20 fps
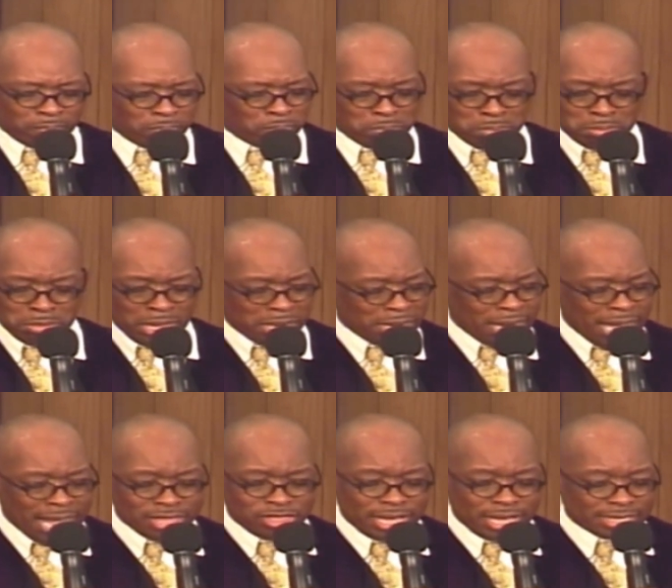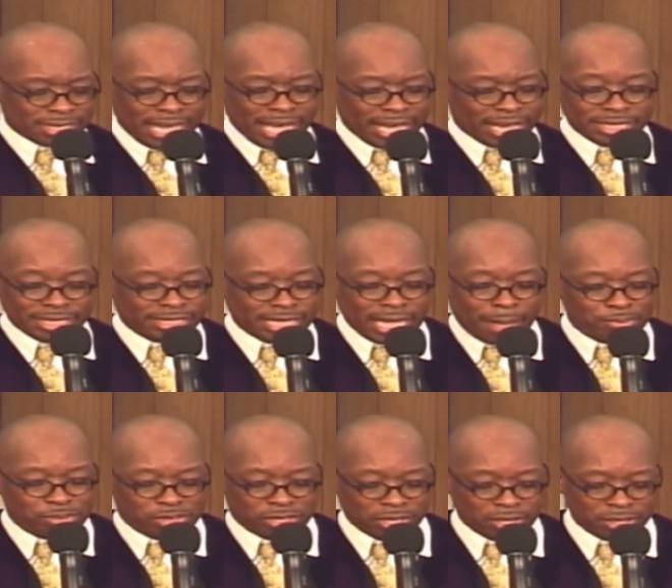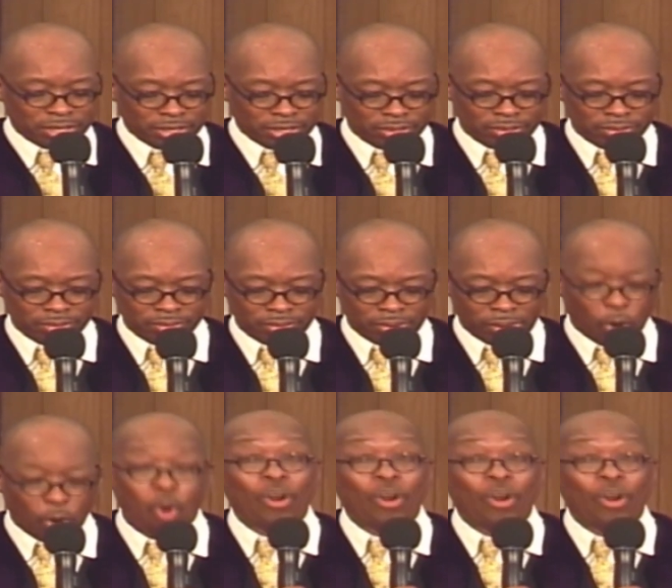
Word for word: Not just at conception or